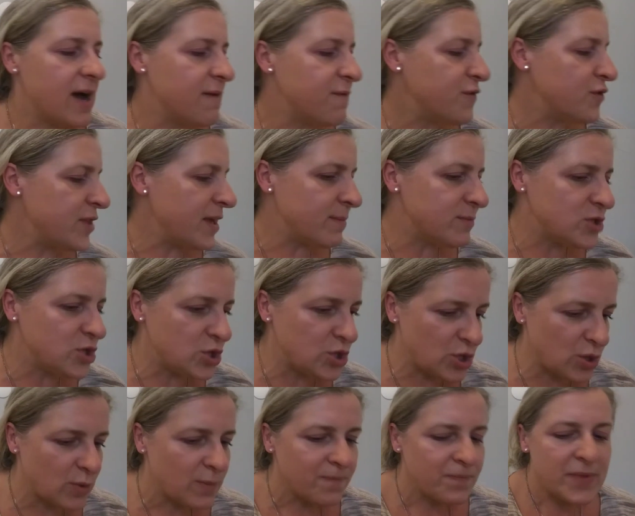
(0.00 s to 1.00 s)
for them to
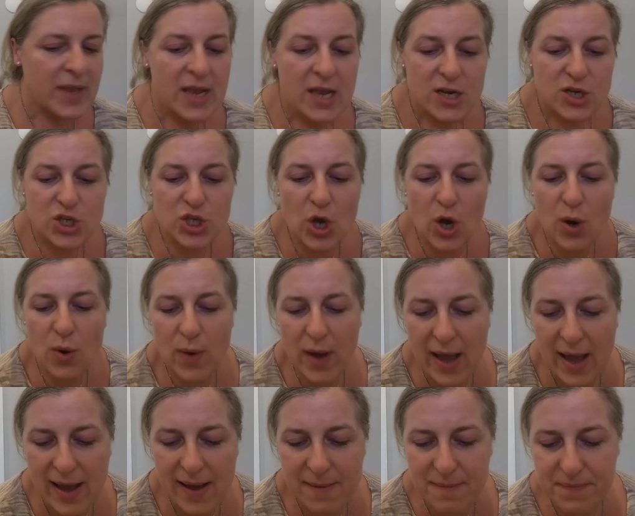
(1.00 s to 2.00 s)
do. So
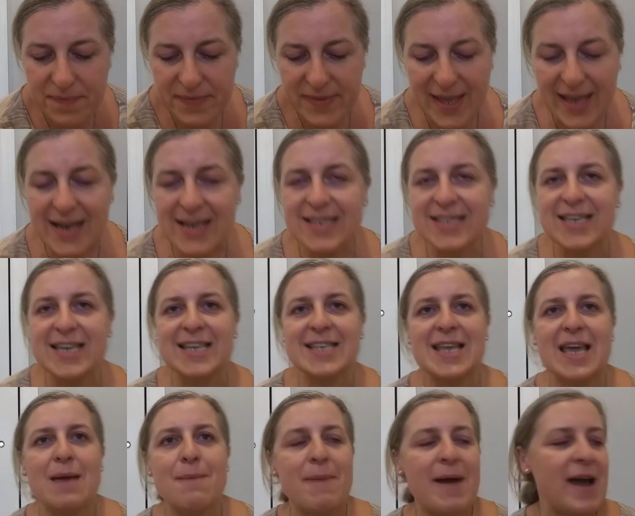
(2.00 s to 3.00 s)
that is
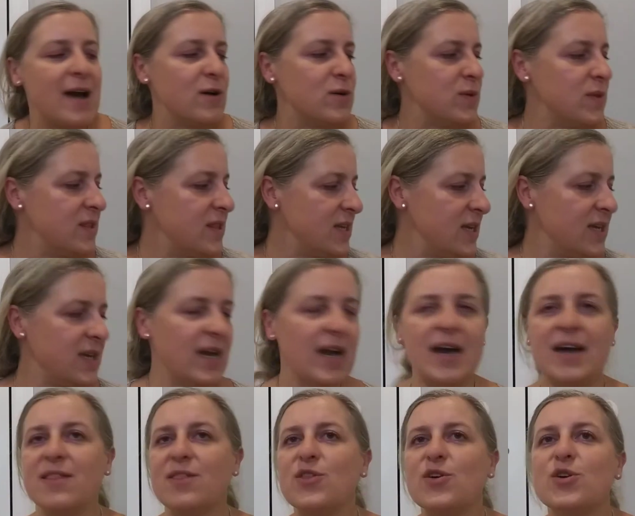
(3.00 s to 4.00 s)
it about the
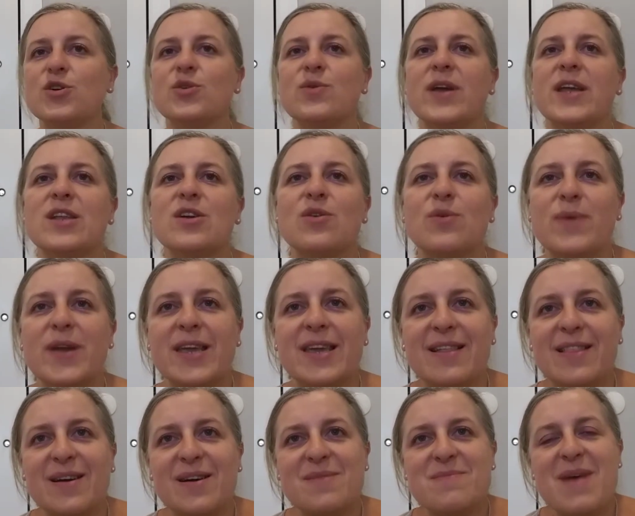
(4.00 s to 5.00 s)
3rd grade
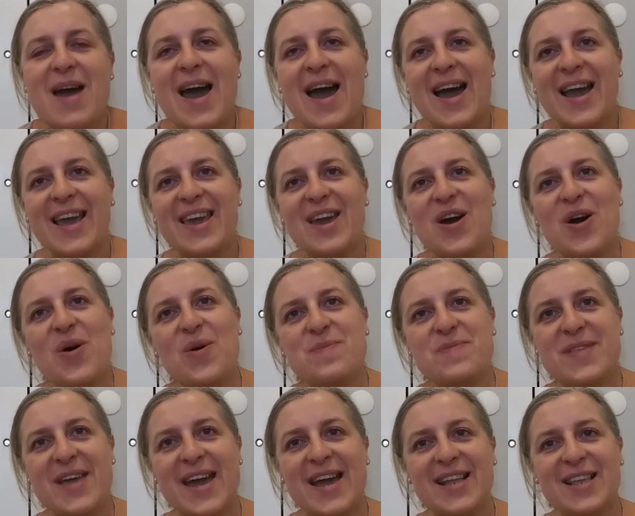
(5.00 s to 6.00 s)
curriculum. I
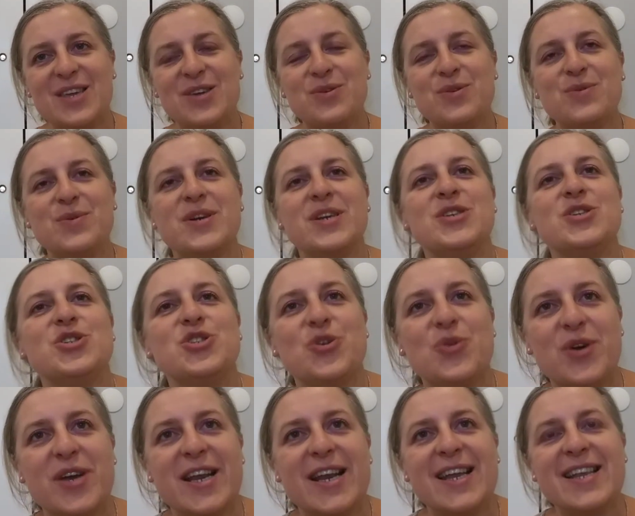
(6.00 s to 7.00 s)
hope that you
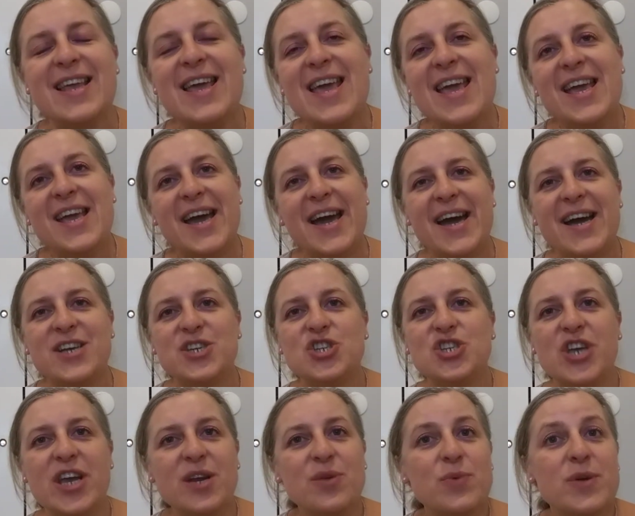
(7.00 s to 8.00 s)
enjoyed it.
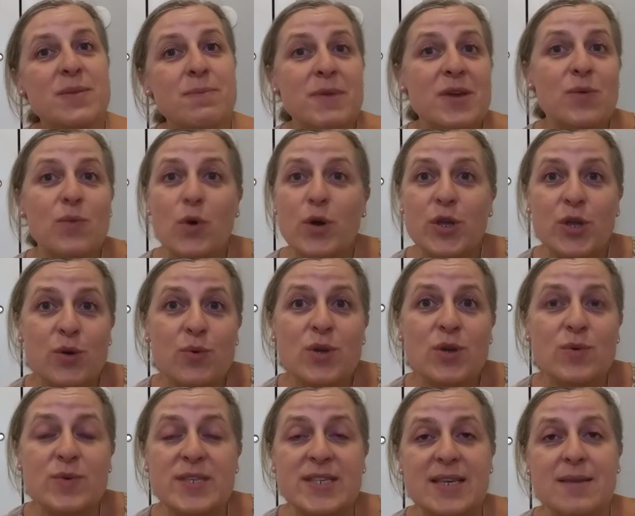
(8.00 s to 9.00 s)
Shared with me what you're
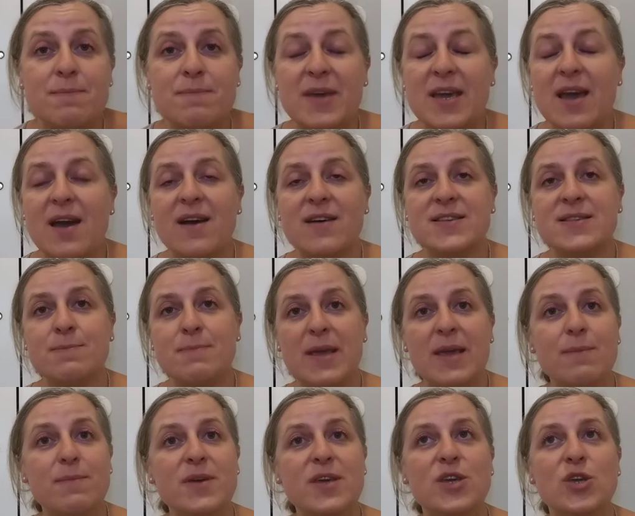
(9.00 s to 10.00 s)
using, because
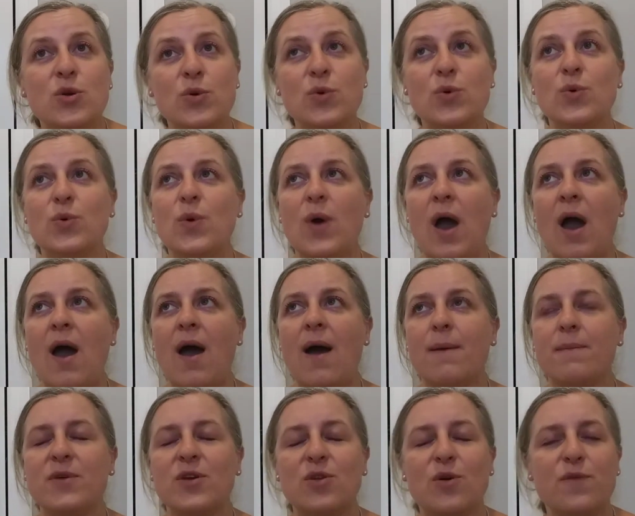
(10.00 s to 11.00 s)
maybe you,
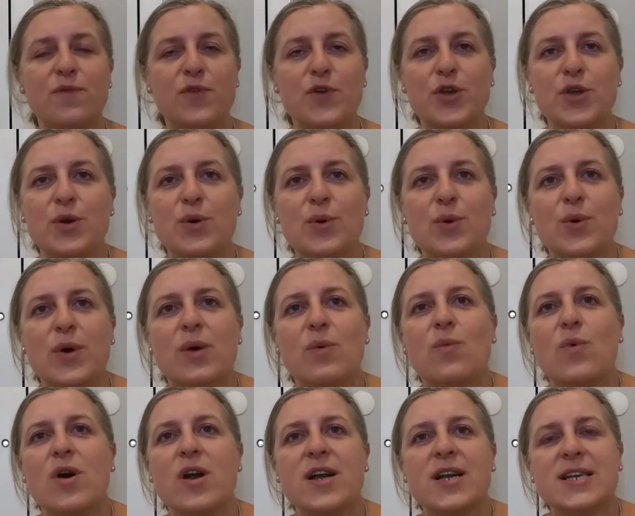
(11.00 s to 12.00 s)
for you, it
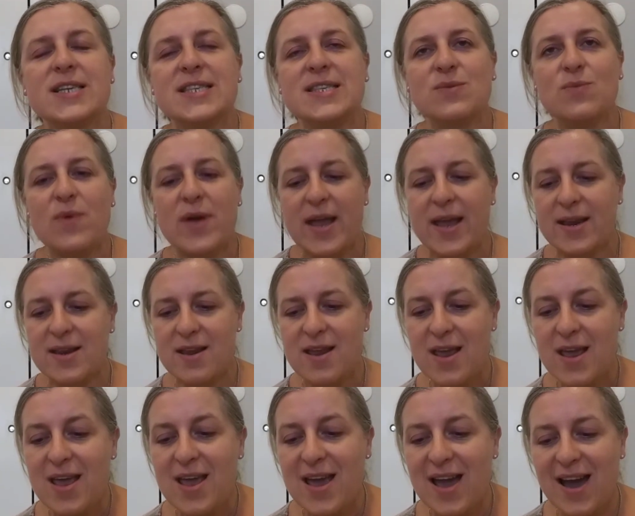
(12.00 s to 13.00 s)
works when
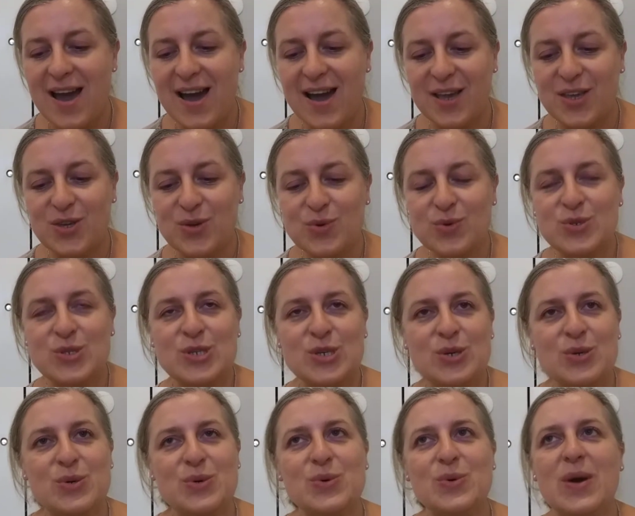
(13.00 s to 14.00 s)
you
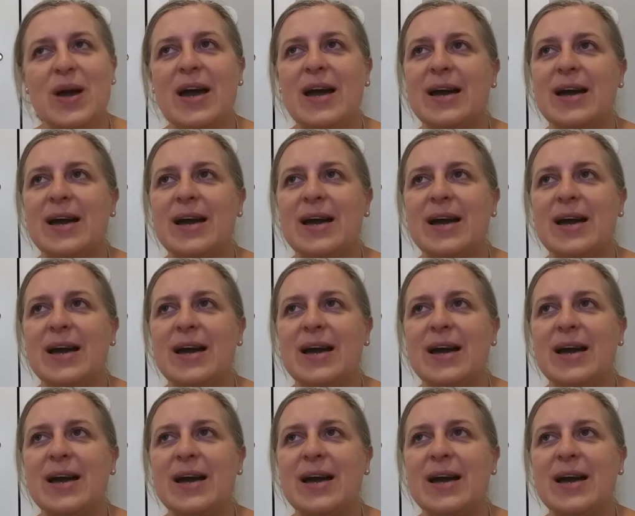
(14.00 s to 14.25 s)
do